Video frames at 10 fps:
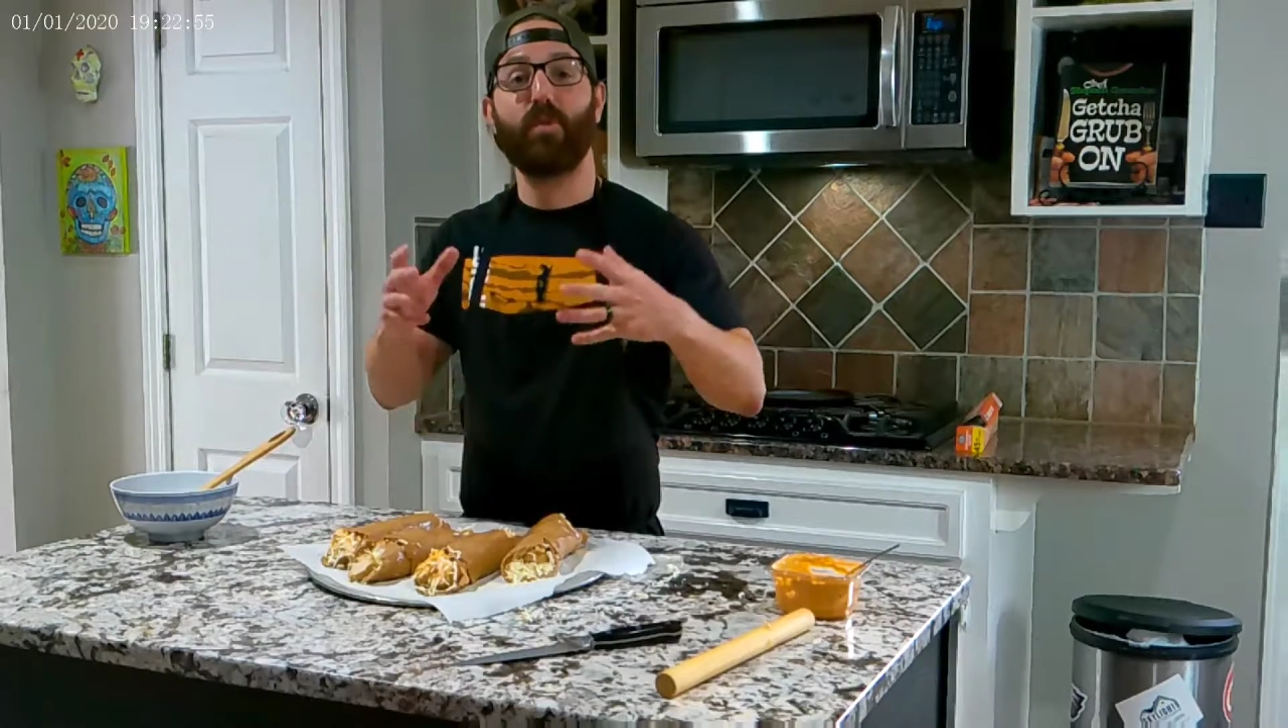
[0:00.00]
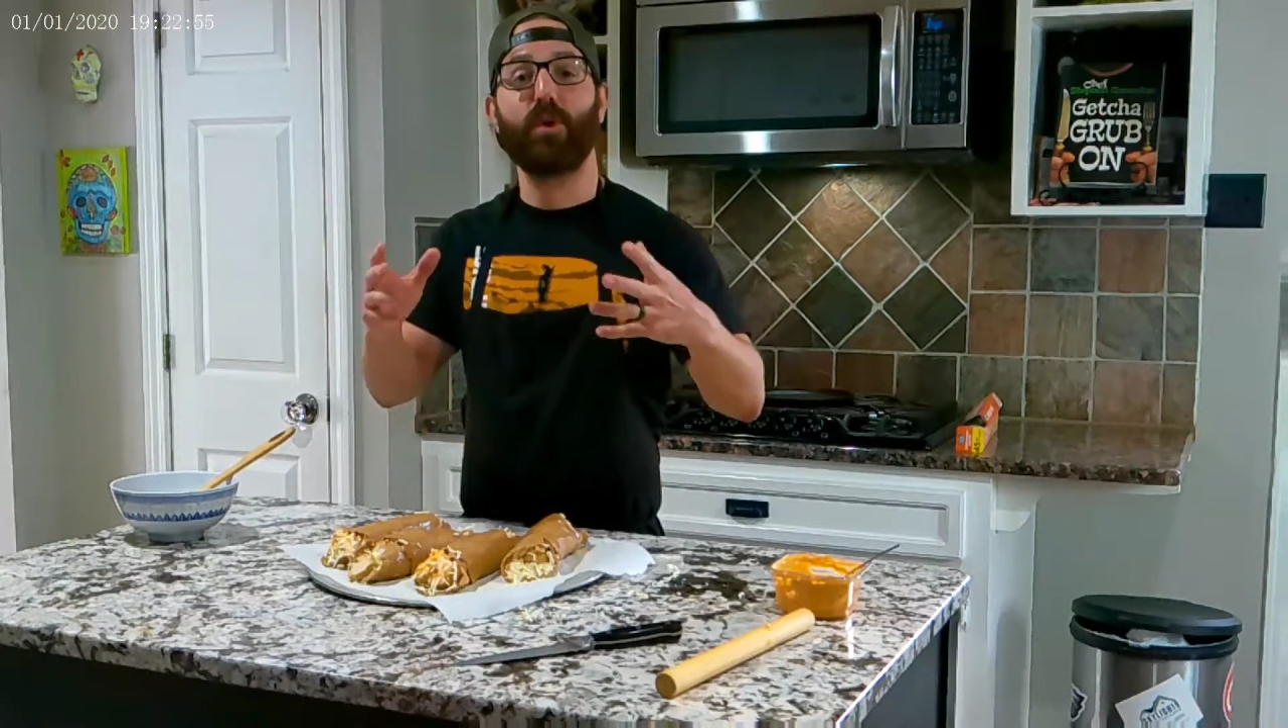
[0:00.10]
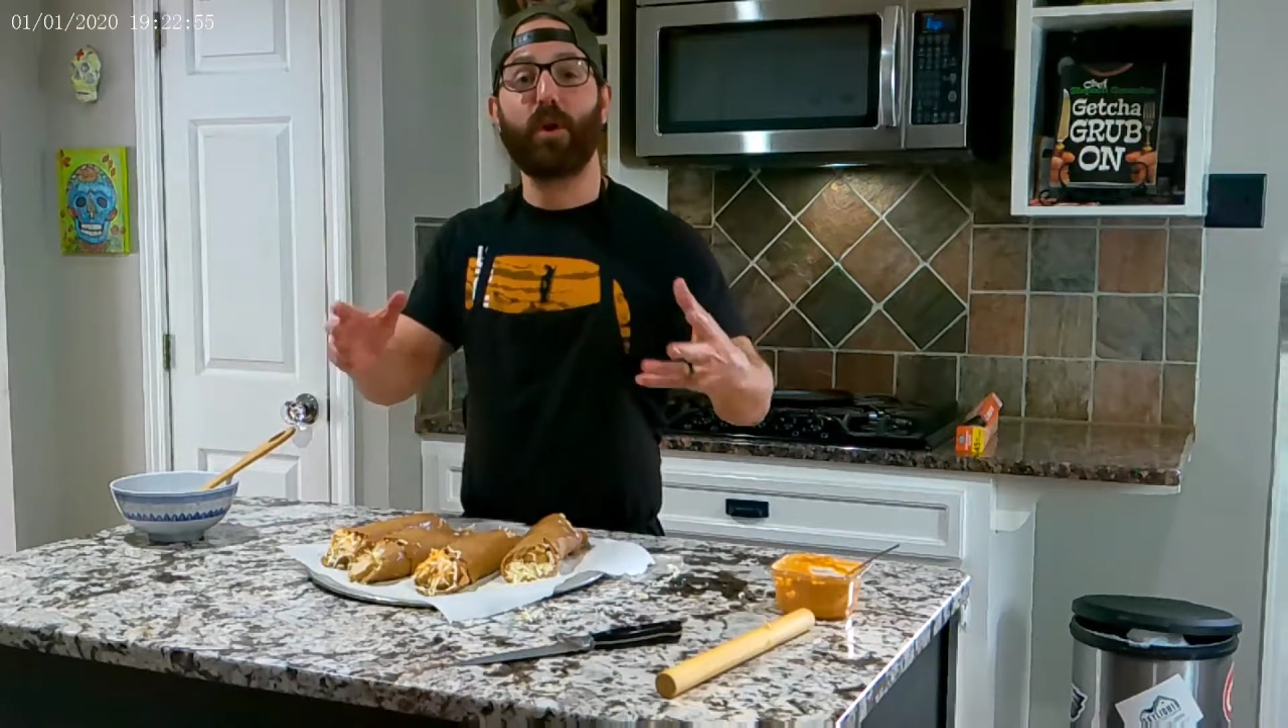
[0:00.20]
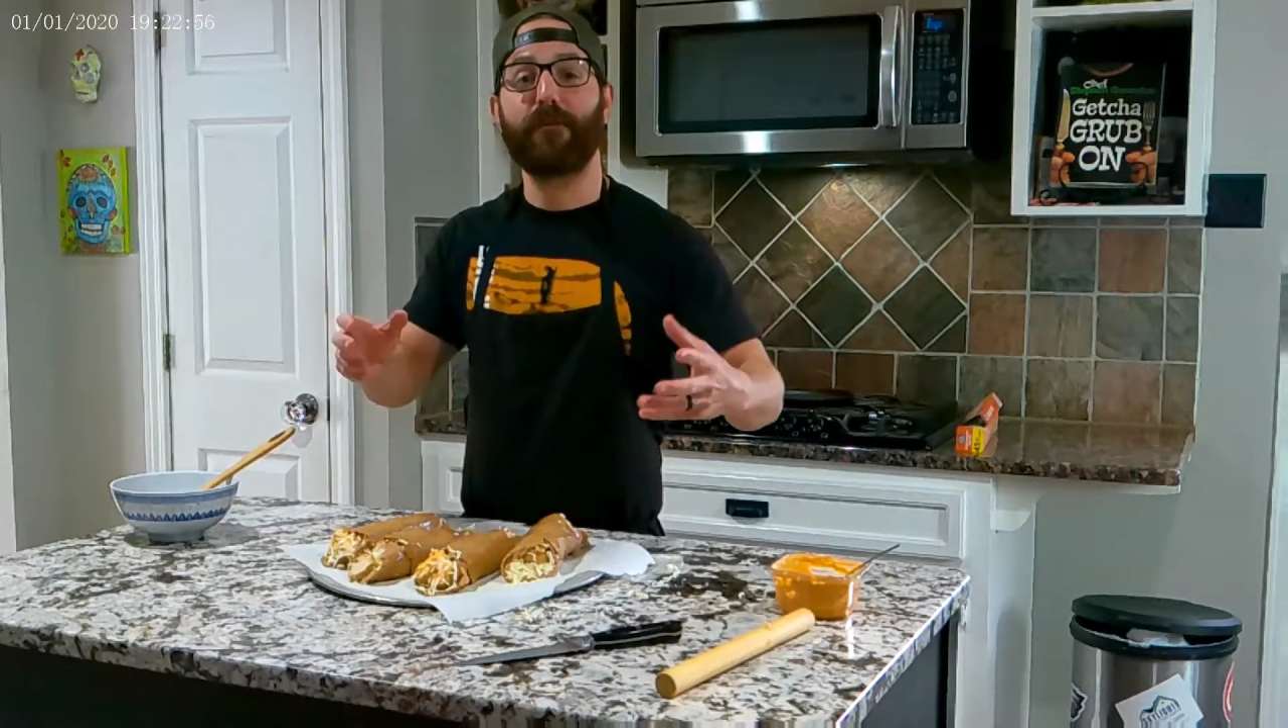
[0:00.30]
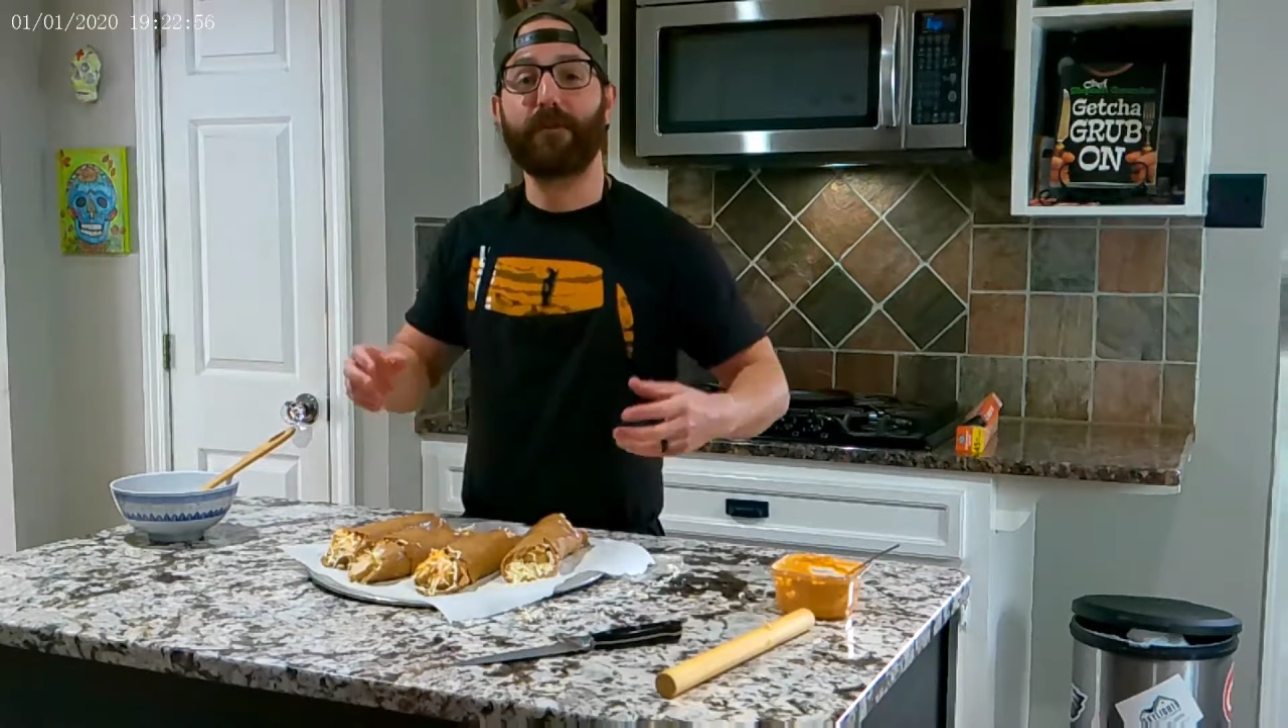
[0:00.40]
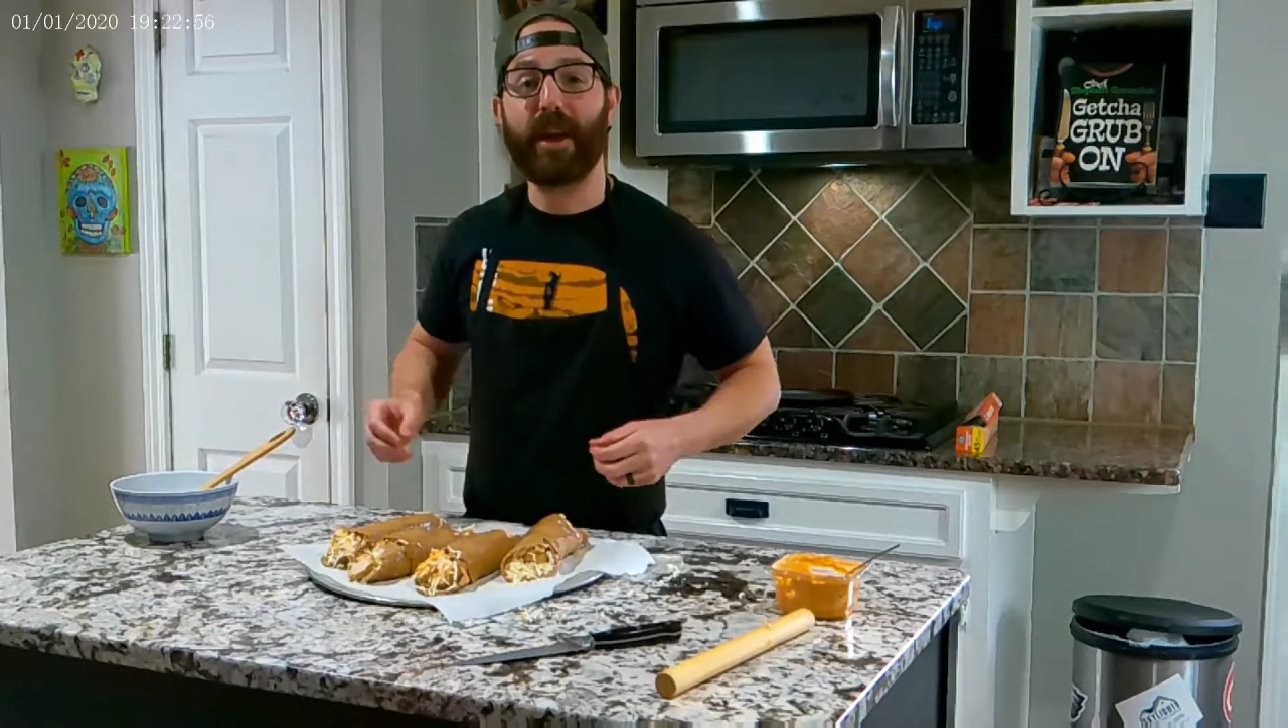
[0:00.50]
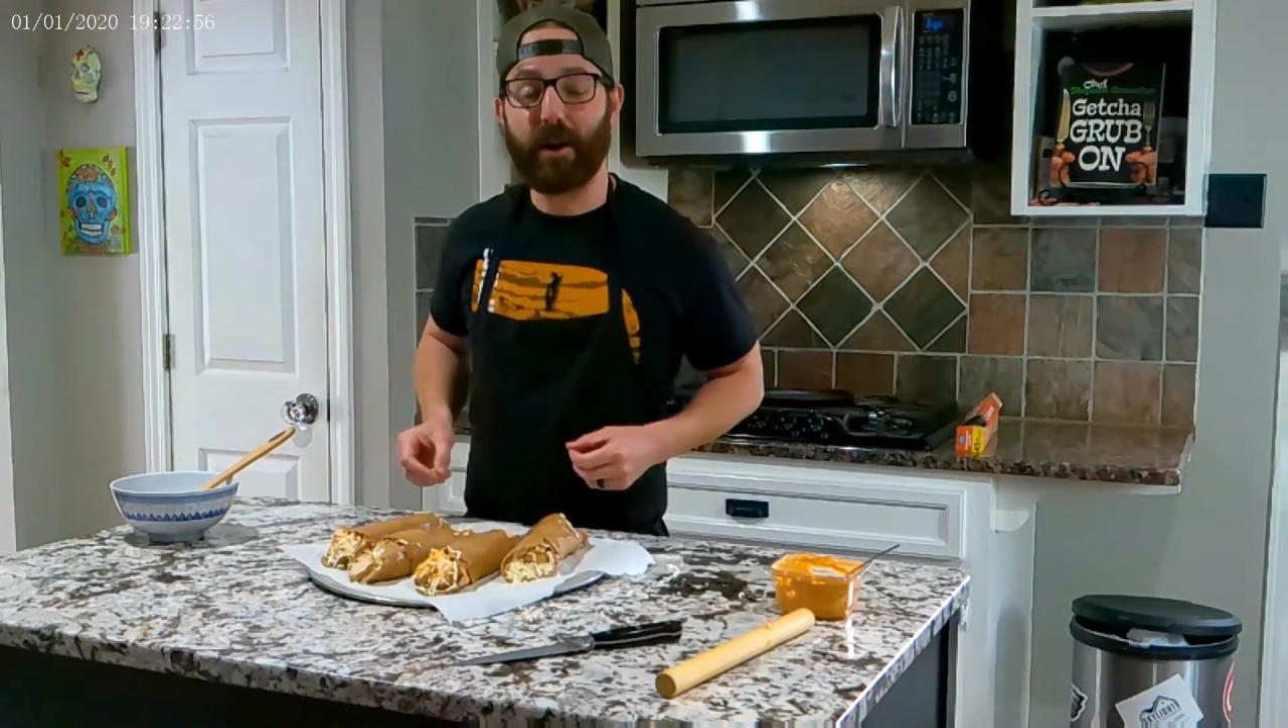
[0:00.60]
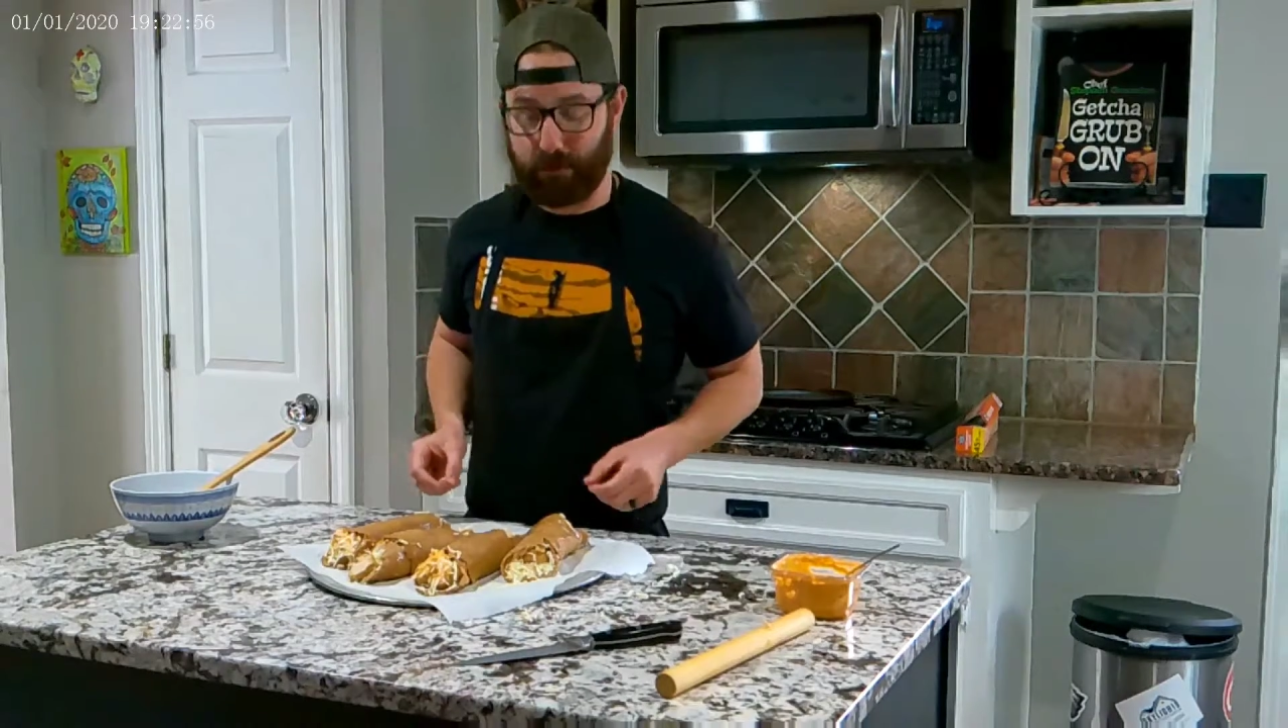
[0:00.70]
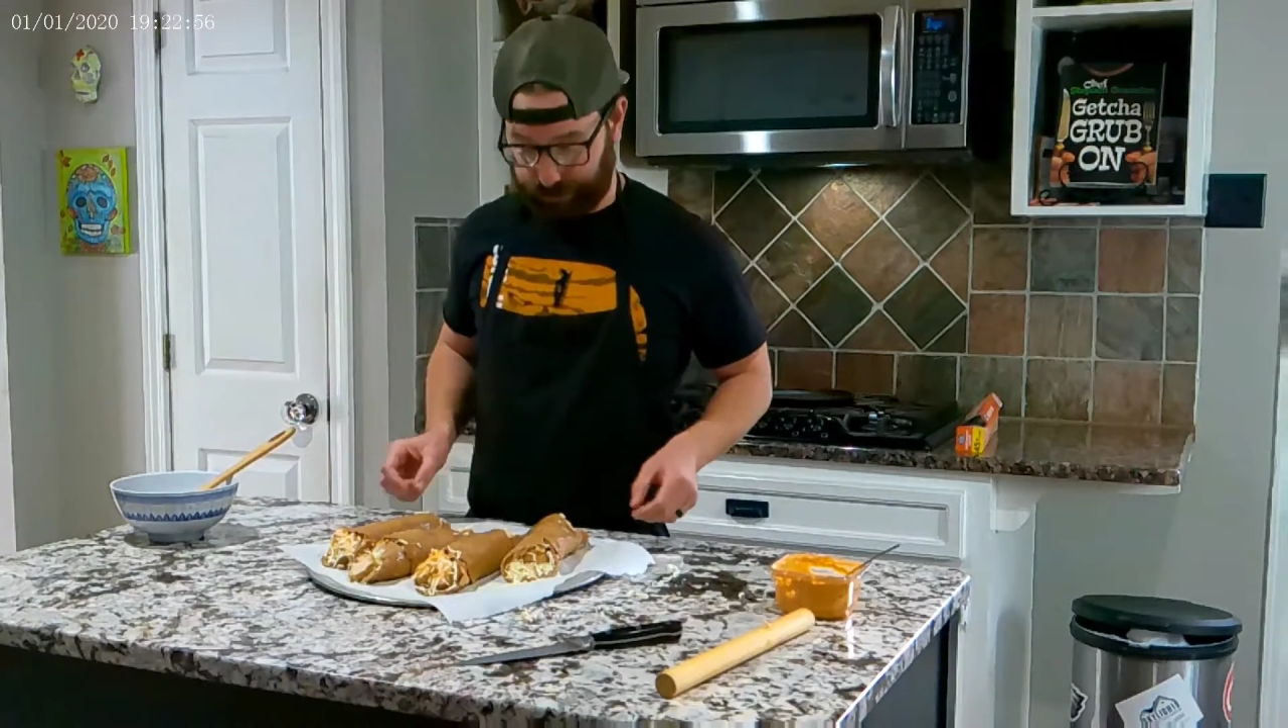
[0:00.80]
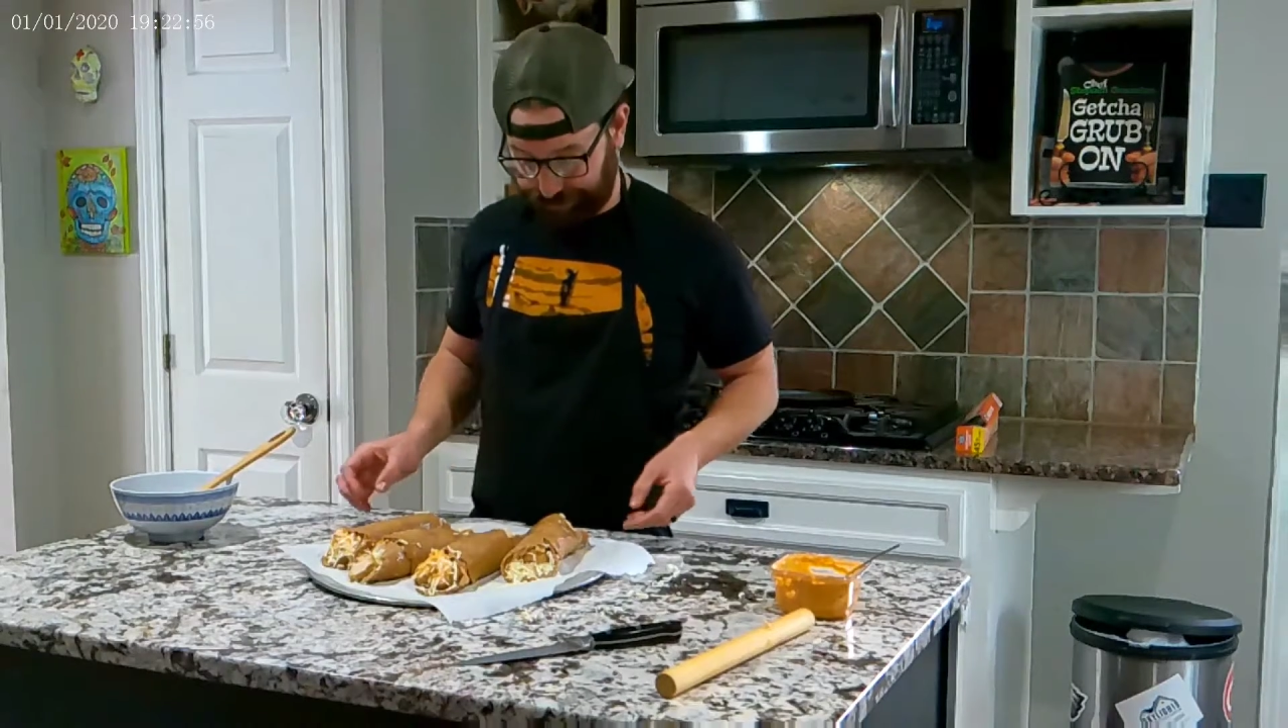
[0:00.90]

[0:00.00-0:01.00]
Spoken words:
we'll go from there.